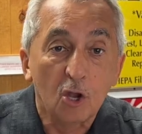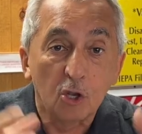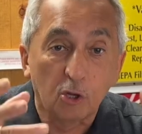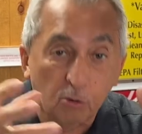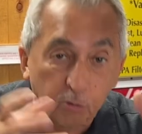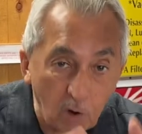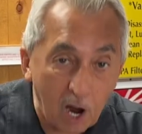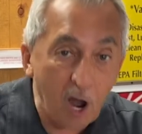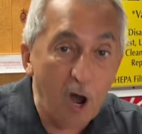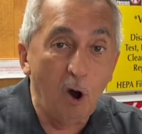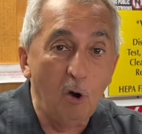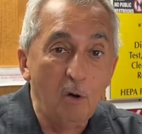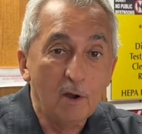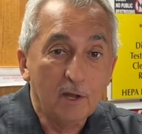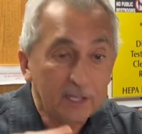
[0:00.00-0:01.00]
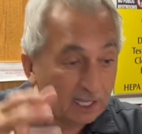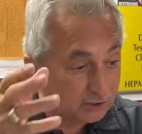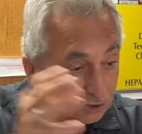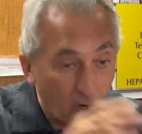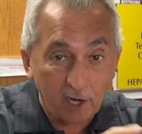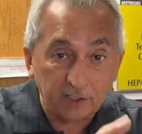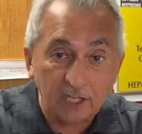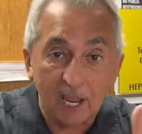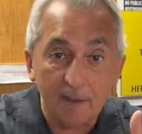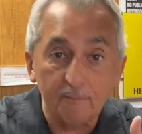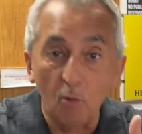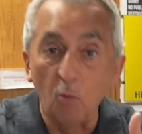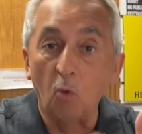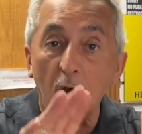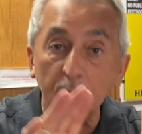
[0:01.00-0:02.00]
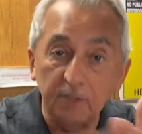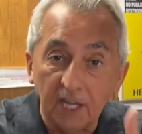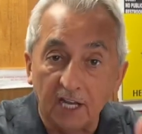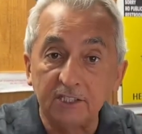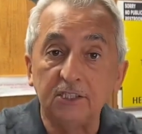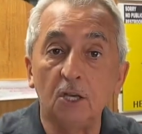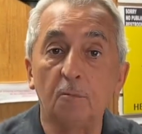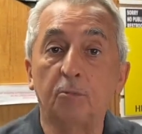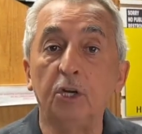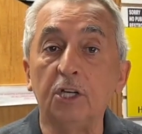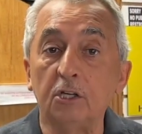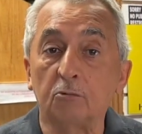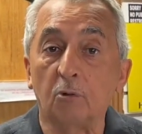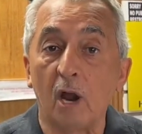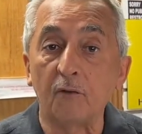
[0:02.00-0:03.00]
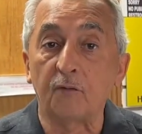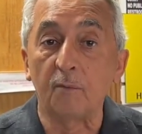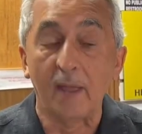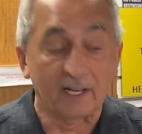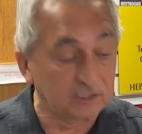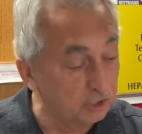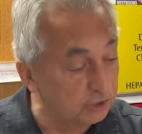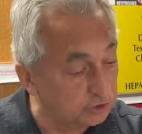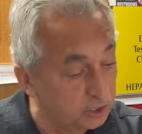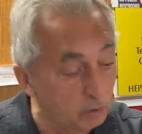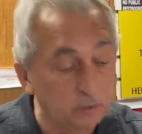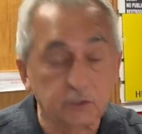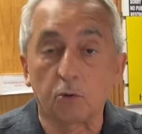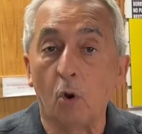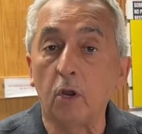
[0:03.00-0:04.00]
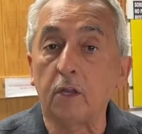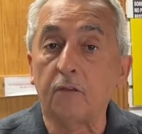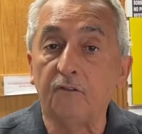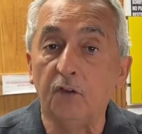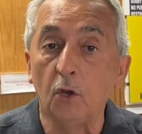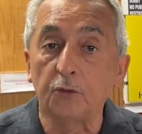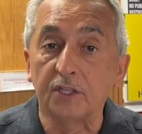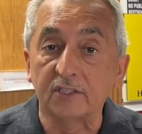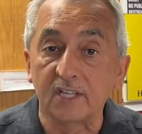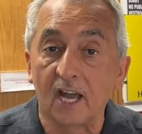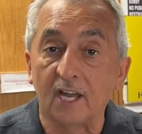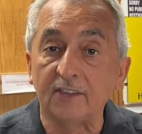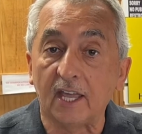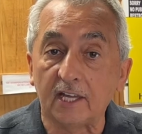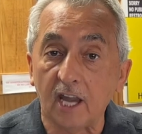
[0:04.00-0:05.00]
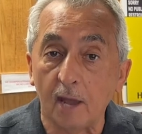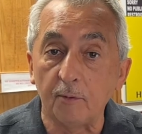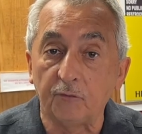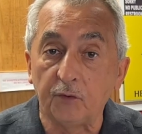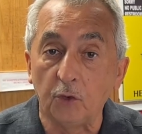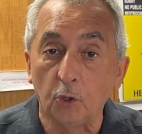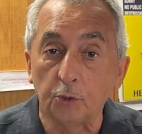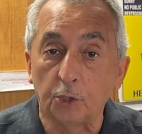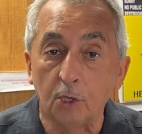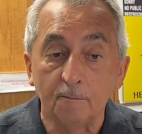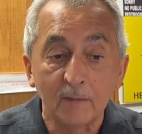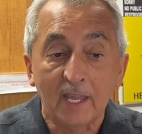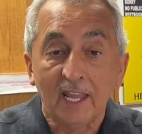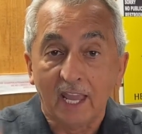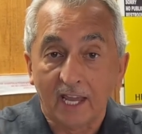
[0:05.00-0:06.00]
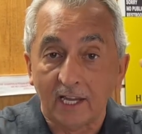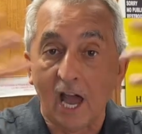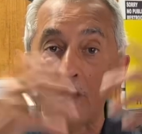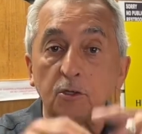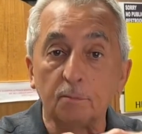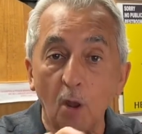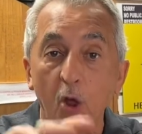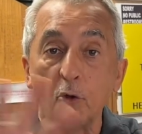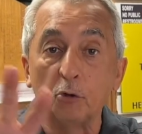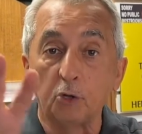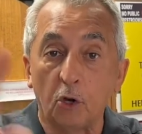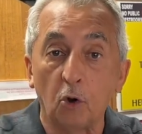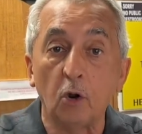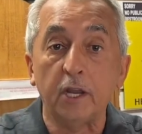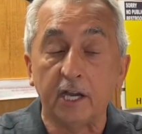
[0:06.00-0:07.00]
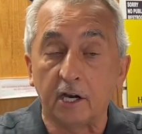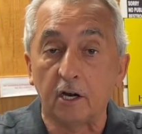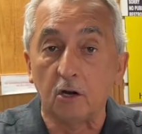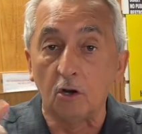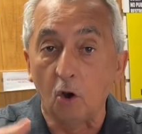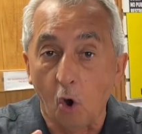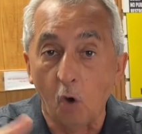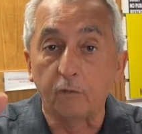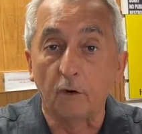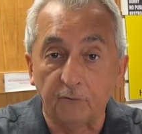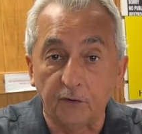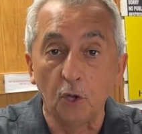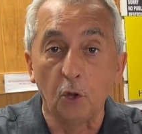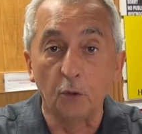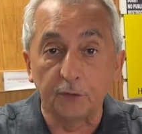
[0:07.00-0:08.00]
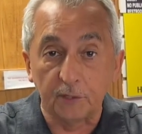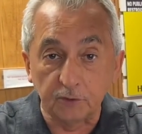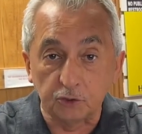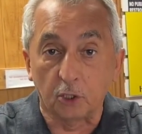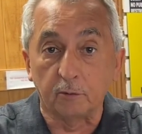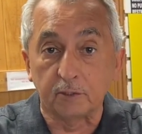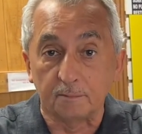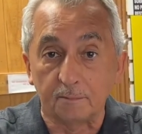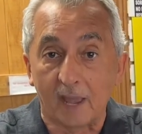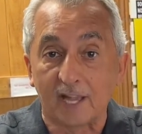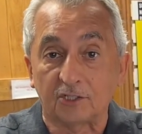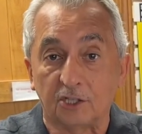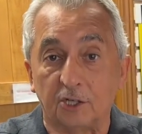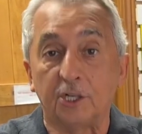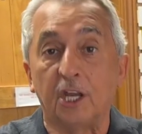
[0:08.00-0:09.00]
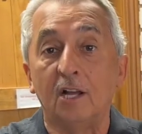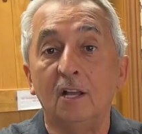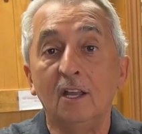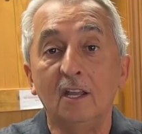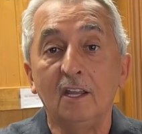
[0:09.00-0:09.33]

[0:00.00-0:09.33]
grow. It's dark, damp, and warm, the ideal breeding ground for bacteria. So it's growing filth inside that HEPA filter, and now you're blowing air over filth and germs and bacteria.